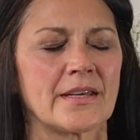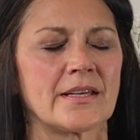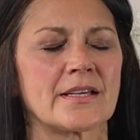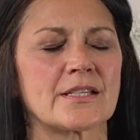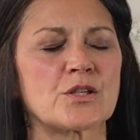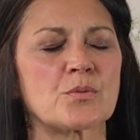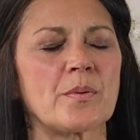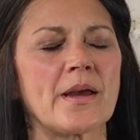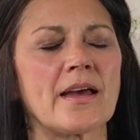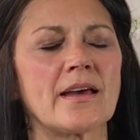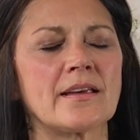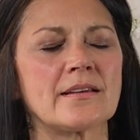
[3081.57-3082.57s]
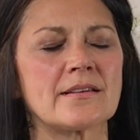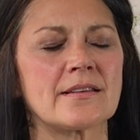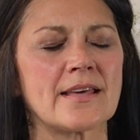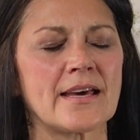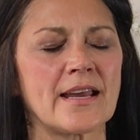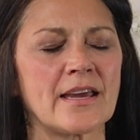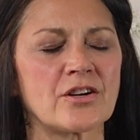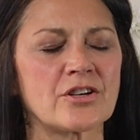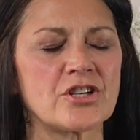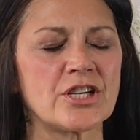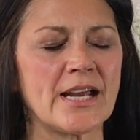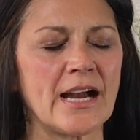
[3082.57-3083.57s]
And expand that
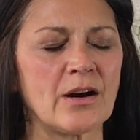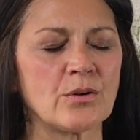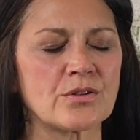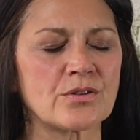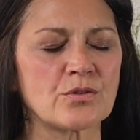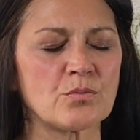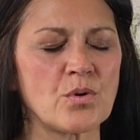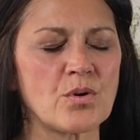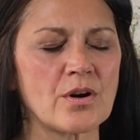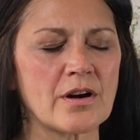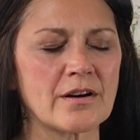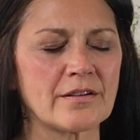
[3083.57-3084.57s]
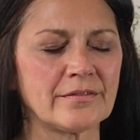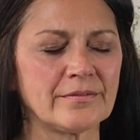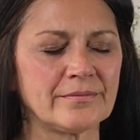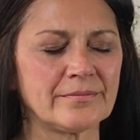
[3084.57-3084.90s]
energy out some more.